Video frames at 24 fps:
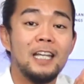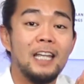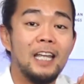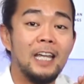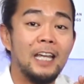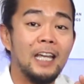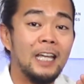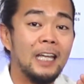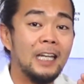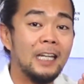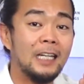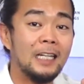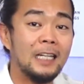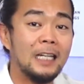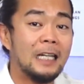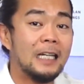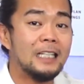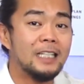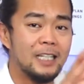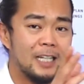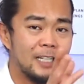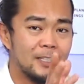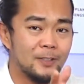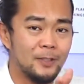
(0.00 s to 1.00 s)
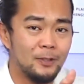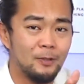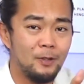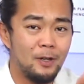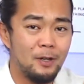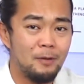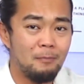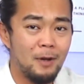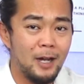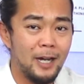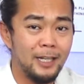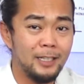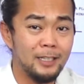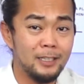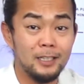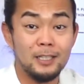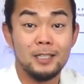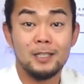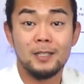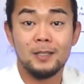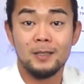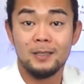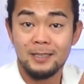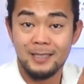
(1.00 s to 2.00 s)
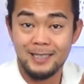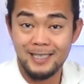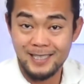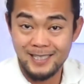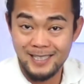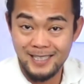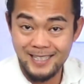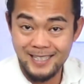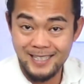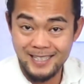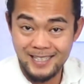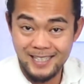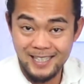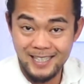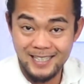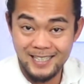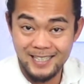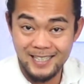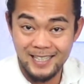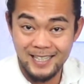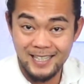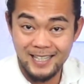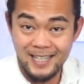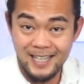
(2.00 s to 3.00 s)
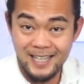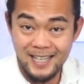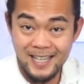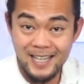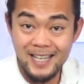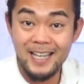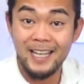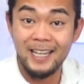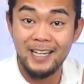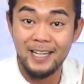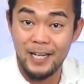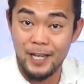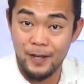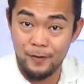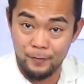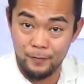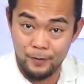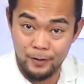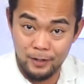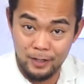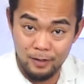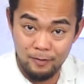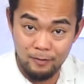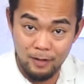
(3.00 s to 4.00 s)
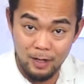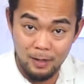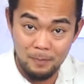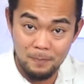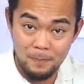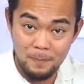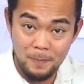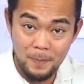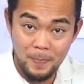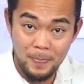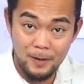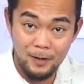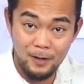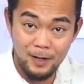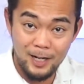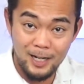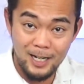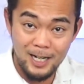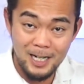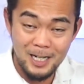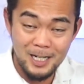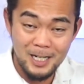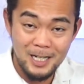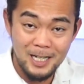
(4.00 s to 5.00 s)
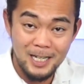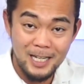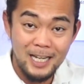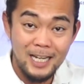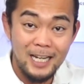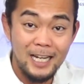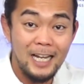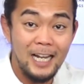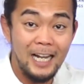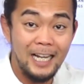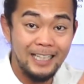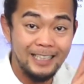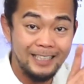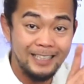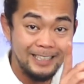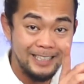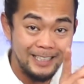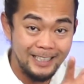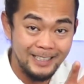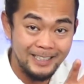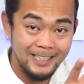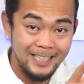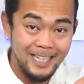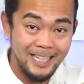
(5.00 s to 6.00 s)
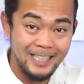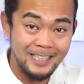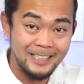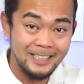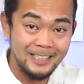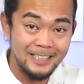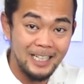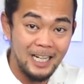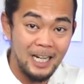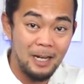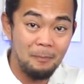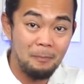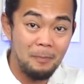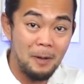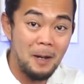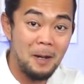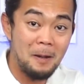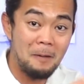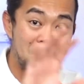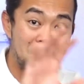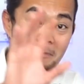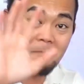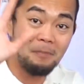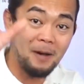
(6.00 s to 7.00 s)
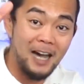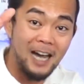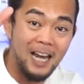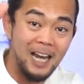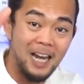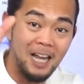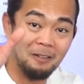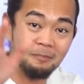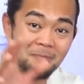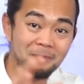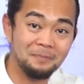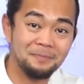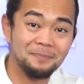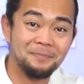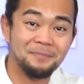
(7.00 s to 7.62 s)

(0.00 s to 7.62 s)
And just a reminder, consistency is the key and never give up. Alright? Until next time, paalam!